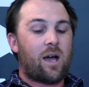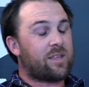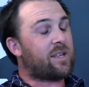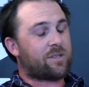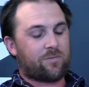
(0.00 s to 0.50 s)
I
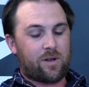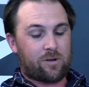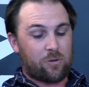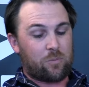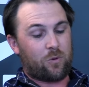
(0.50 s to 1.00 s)
think that's a
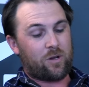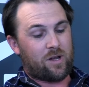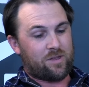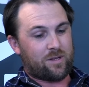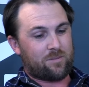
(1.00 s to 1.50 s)
very good point.
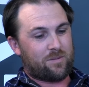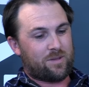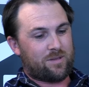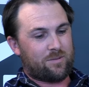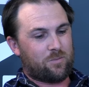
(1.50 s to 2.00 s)
I think
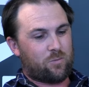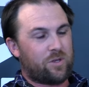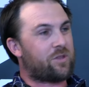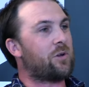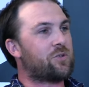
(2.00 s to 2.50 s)

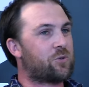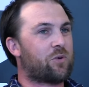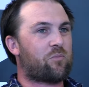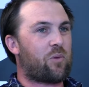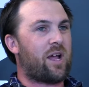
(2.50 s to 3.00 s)
with those
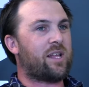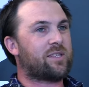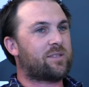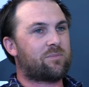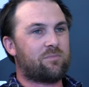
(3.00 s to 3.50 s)
sort of
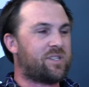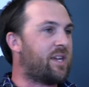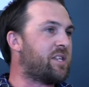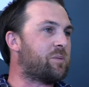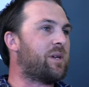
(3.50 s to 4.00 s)
brands,
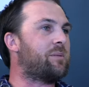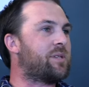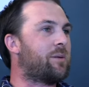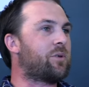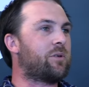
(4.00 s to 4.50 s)
Mercedes,
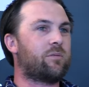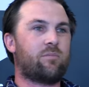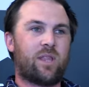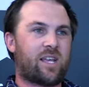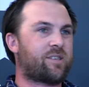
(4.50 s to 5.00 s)
BMW,
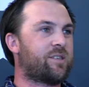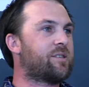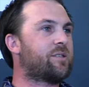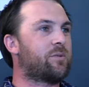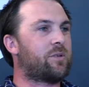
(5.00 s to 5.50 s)

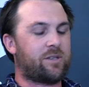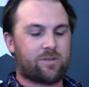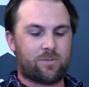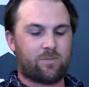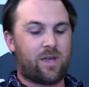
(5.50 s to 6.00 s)
Lexus, all
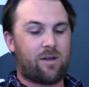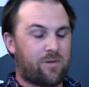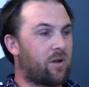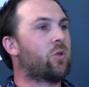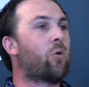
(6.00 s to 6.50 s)
those, they are
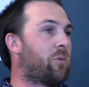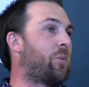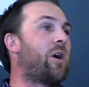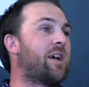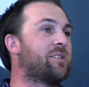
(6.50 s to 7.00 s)
very loyal
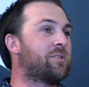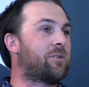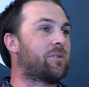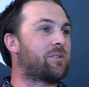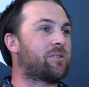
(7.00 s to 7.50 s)
buyers a
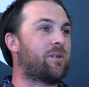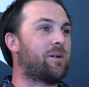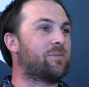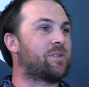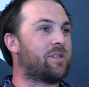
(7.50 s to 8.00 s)
lot of the
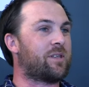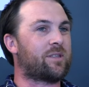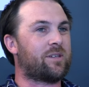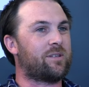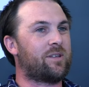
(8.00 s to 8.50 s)
time. So I
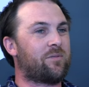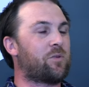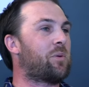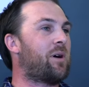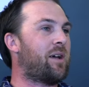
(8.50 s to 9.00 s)
think that if
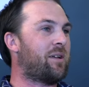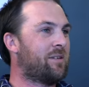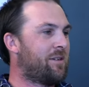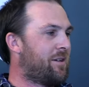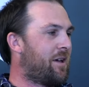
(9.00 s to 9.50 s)
you buy
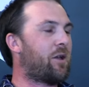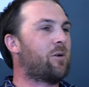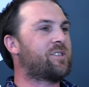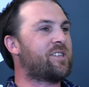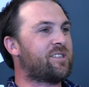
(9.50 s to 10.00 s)
an
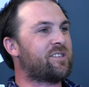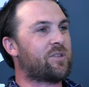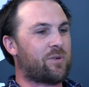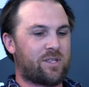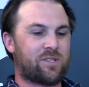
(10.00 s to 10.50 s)
old
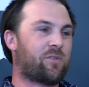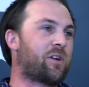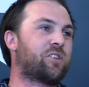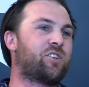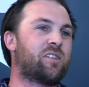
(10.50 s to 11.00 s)
C63, there's a
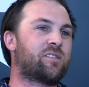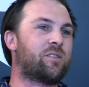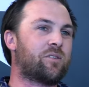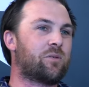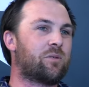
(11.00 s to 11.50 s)
very good chance
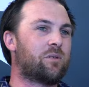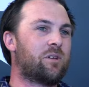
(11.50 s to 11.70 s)
that your